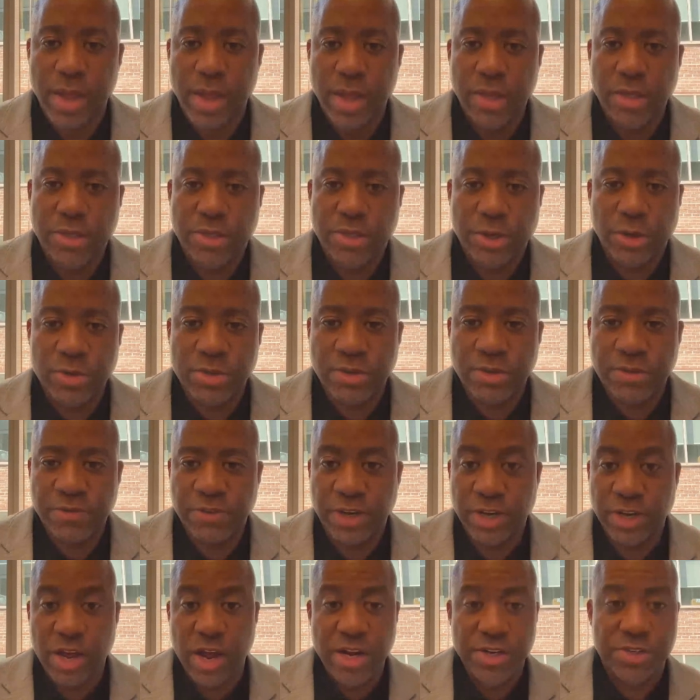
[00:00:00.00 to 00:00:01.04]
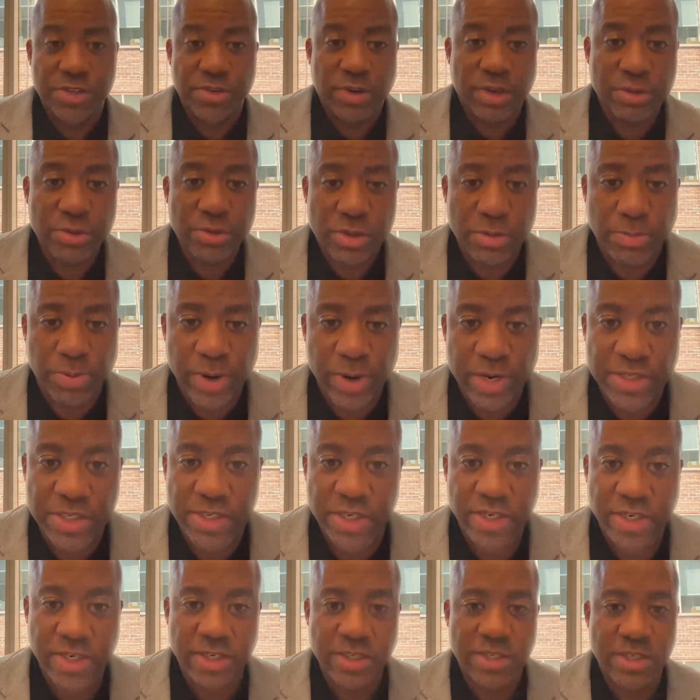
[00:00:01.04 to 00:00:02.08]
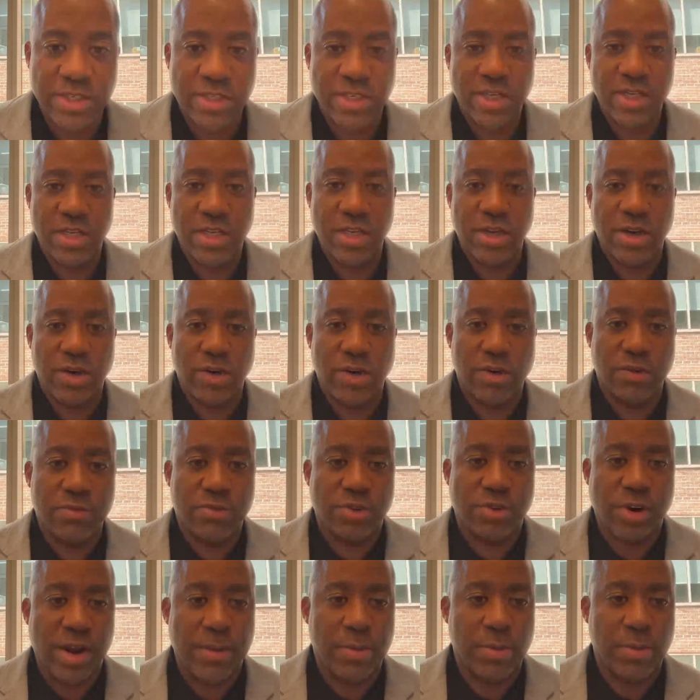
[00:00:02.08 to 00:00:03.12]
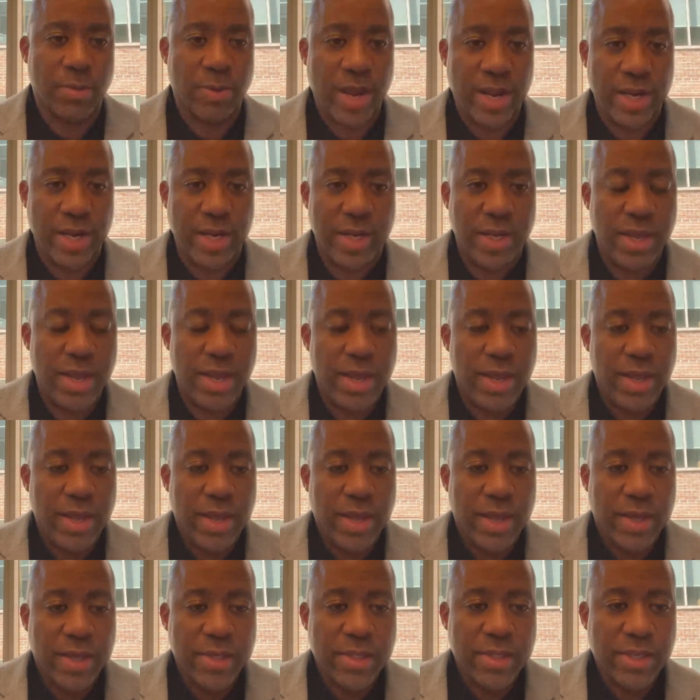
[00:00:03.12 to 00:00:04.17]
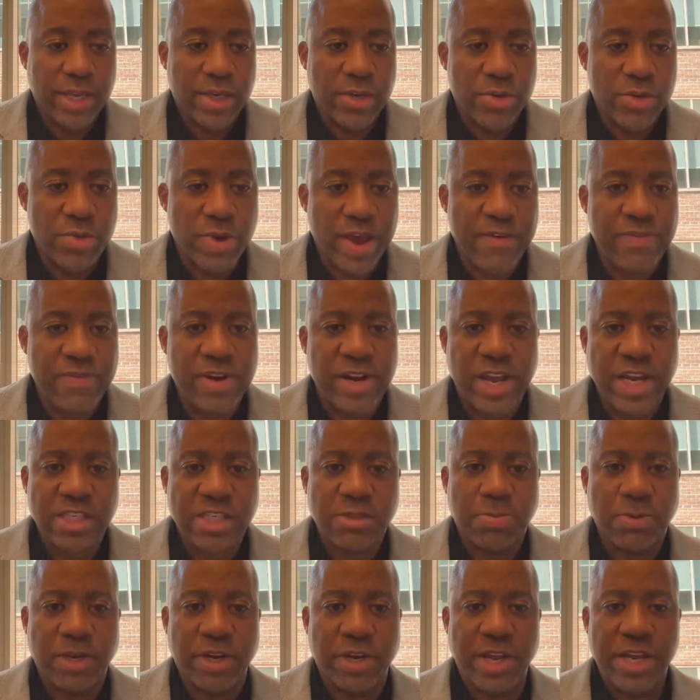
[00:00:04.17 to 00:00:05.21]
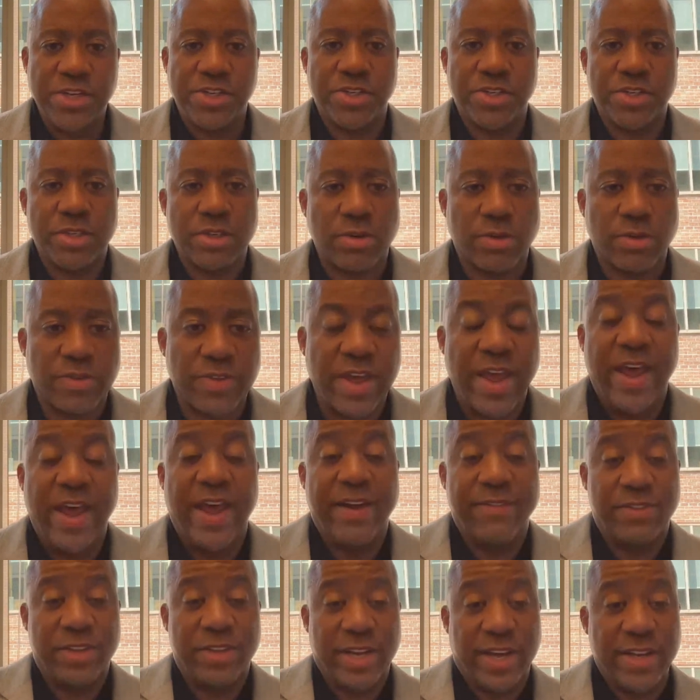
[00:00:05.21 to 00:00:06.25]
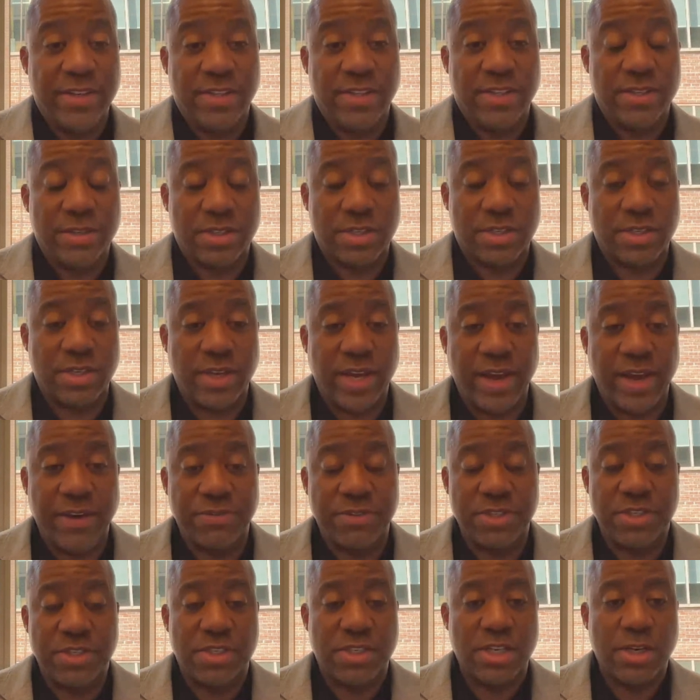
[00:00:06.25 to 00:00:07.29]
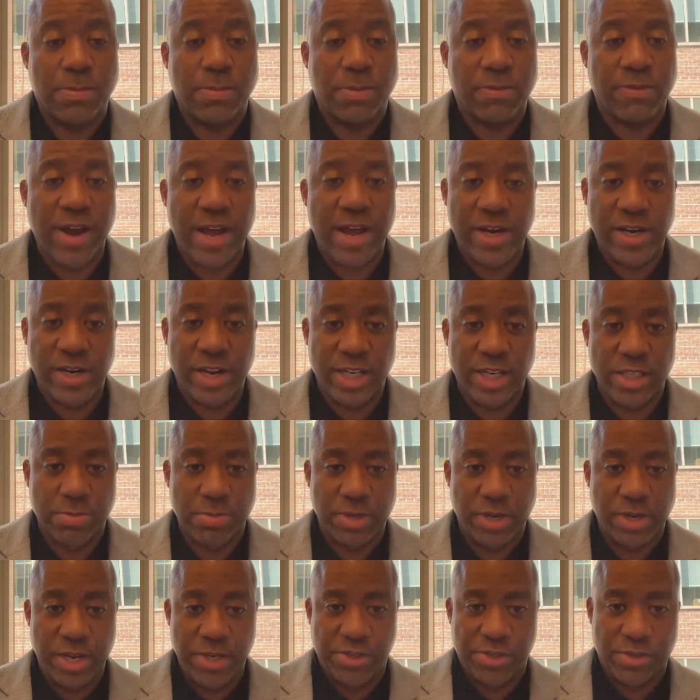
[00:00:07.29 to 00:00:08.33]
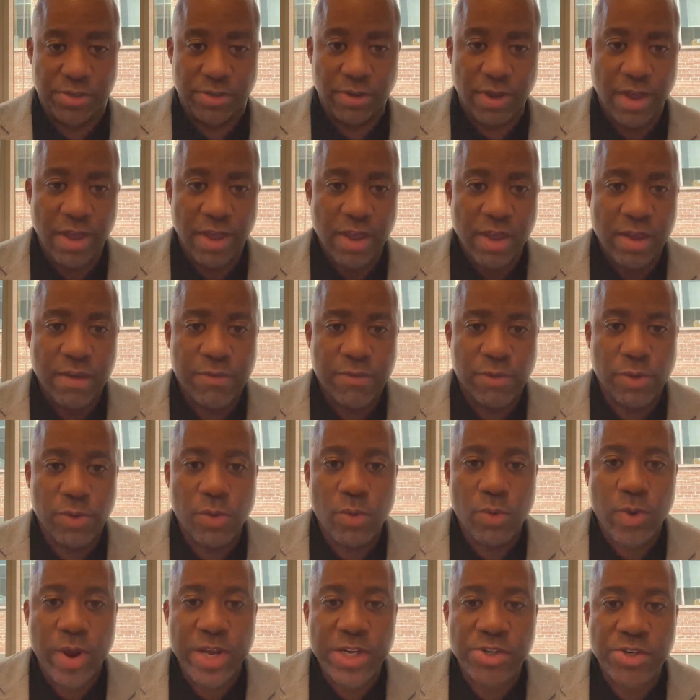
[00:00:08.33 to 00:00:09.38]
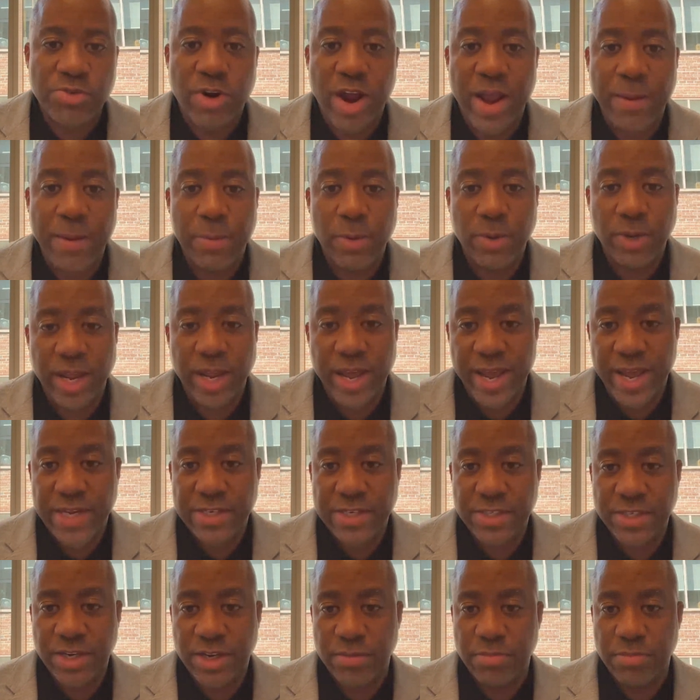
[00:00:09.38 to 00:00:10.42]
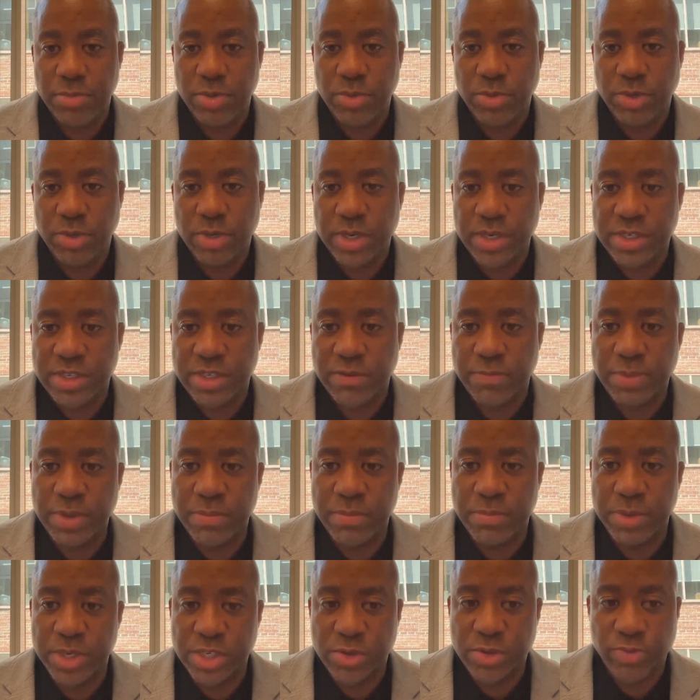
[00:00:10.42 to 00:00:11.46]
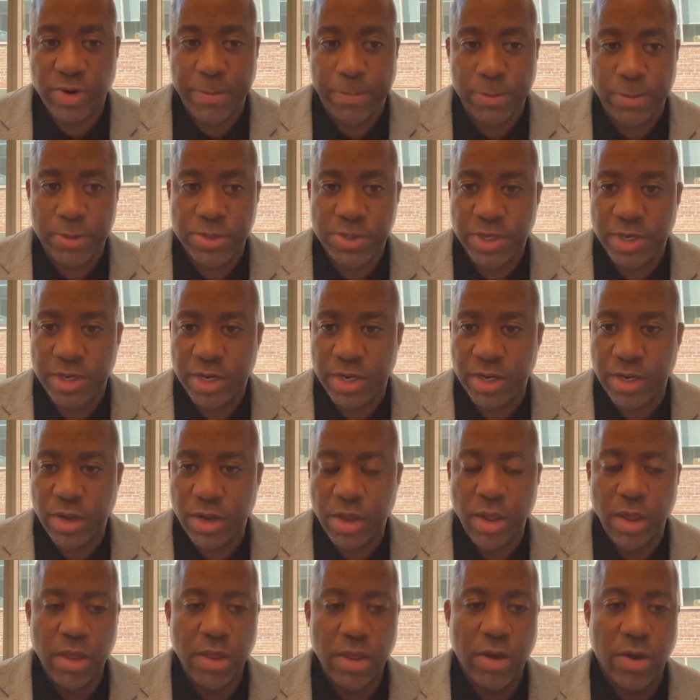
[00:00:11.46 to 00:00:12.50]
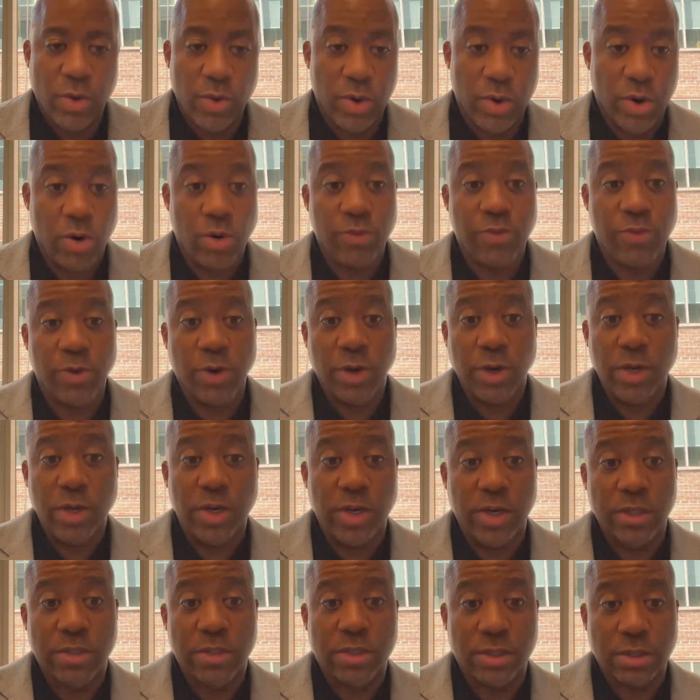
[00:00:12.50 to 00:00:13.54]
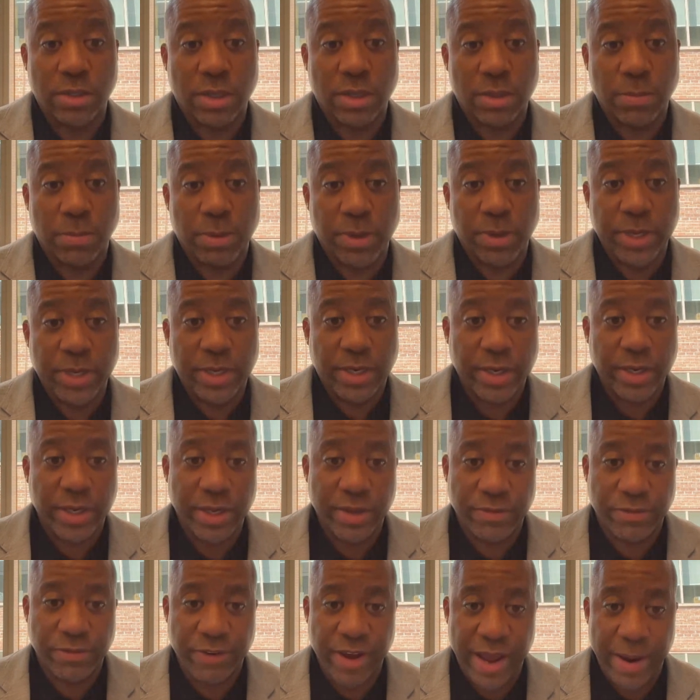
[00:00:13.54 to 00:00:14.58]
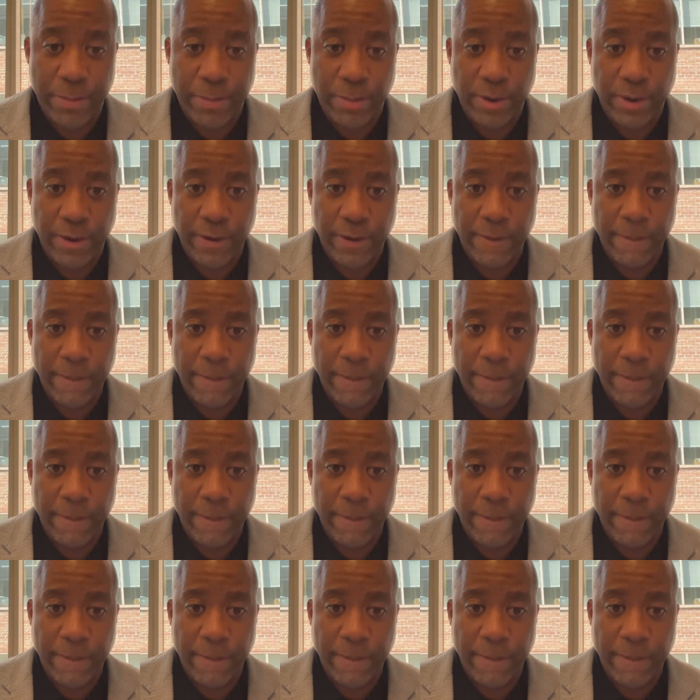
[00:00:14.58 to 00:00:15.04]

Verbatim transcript: Joseph Valandra, who's the president and CEO of Tribal Ready. He said, Do you have an explanation, or the, the SEC, FCC provided an explanation for the way tribal lands and communities have been misrepresented or overlooked completely in fabric?